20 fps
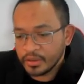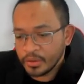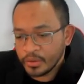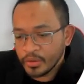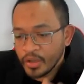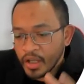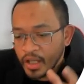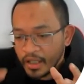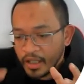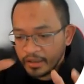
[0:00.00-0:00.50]

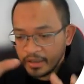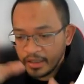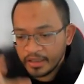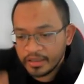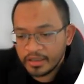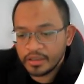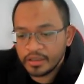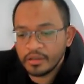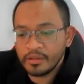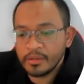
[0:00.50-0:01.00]
you, there
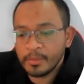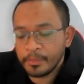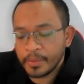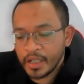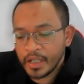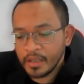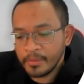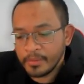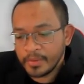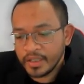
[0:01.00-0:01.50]
is no
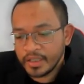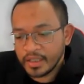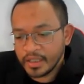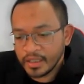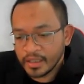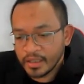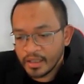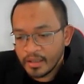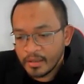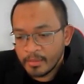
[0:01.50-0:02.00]
primary
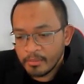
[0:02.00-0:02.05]
key,